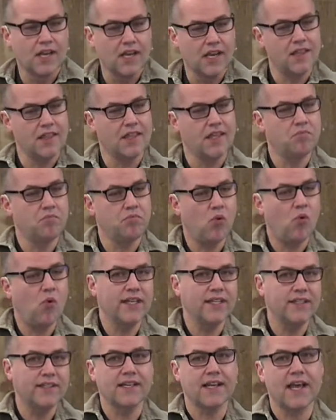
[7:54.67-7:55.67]
and then
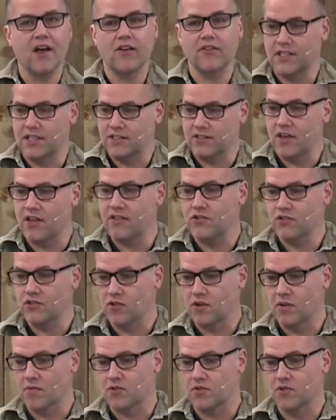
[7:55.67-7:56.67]
pointed out these other
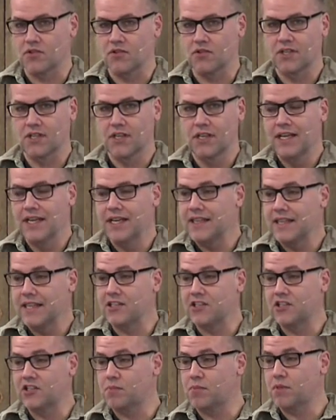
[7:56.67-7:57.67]
scriptures that
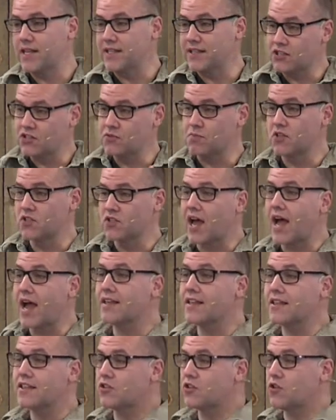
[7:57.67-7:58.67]
explain this
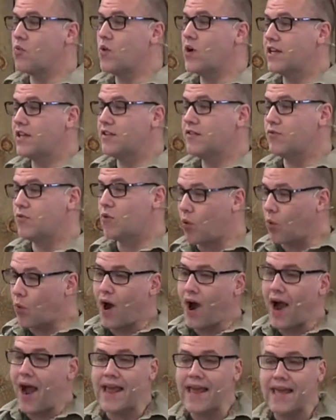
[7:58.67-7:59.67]
Messiah that they're waiting for,
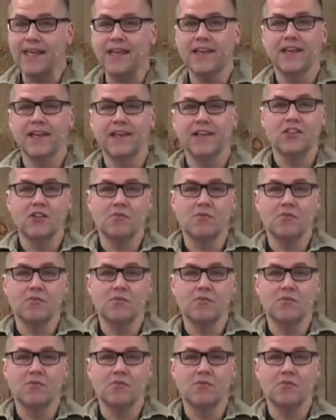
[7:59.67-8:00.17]
why the